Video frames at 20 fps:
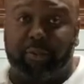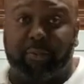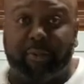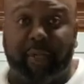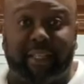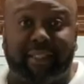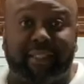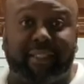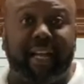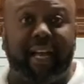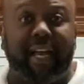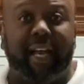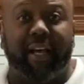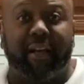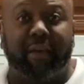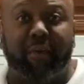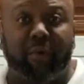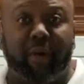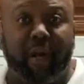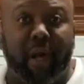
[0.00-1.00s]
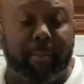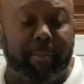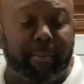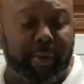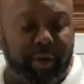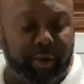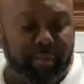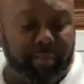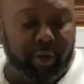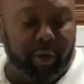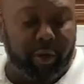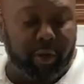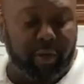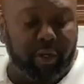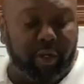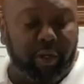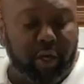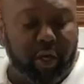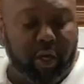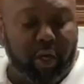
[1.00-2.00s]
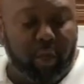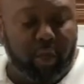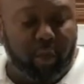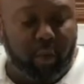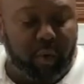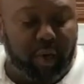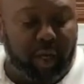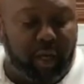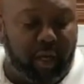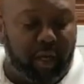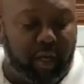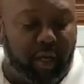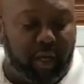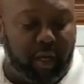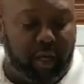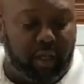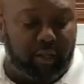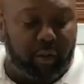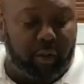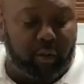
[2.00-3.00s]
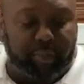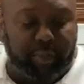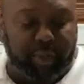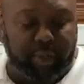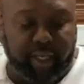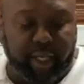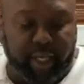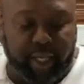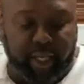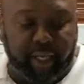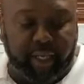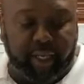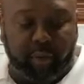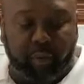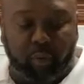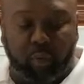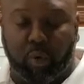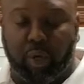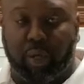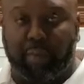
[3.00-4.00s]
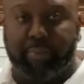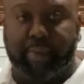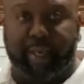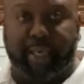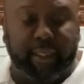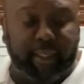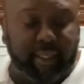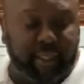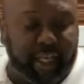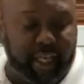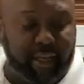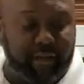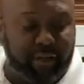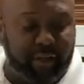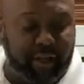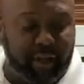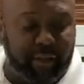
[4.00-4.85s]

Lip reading: inside with our buttermilk, we also put in 1 bay leaf,